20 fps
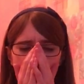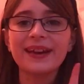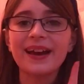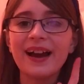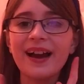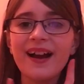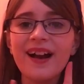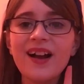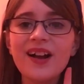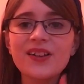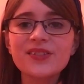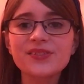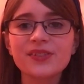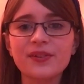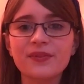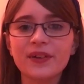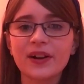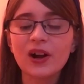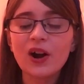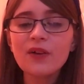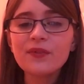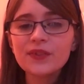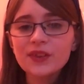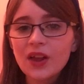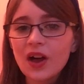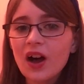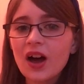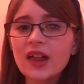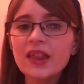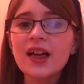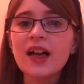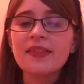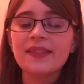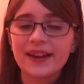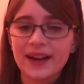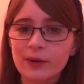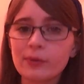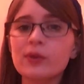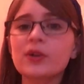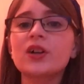yeah, so if I cough a lot,
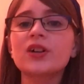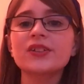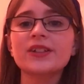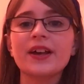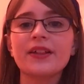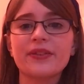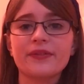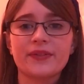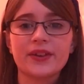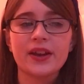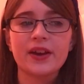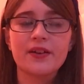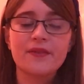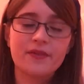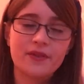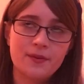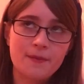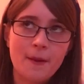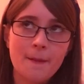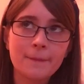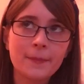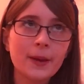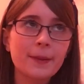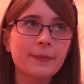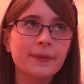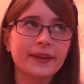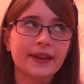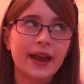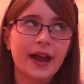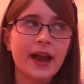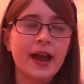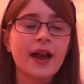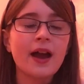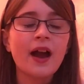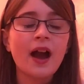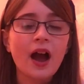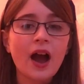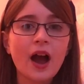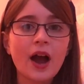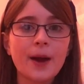then I will cut out the video if I remember, but yeah.
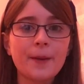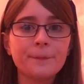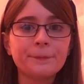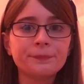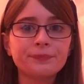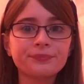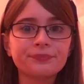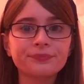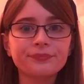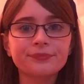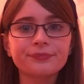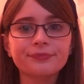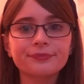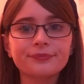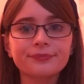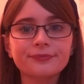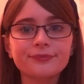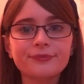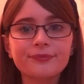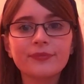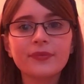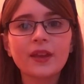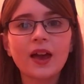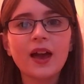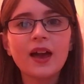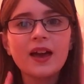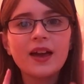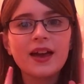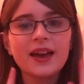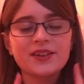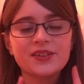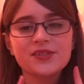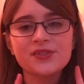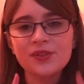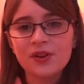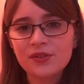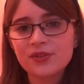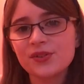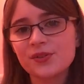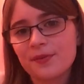Um, it does
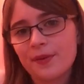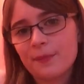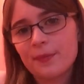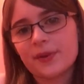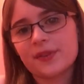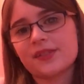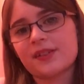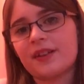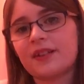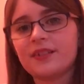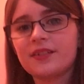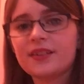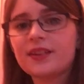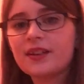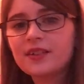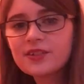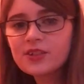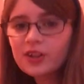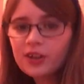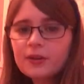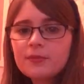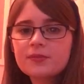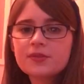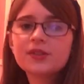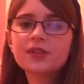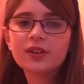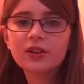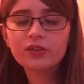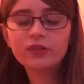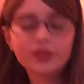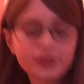not super personal. I'm just gonna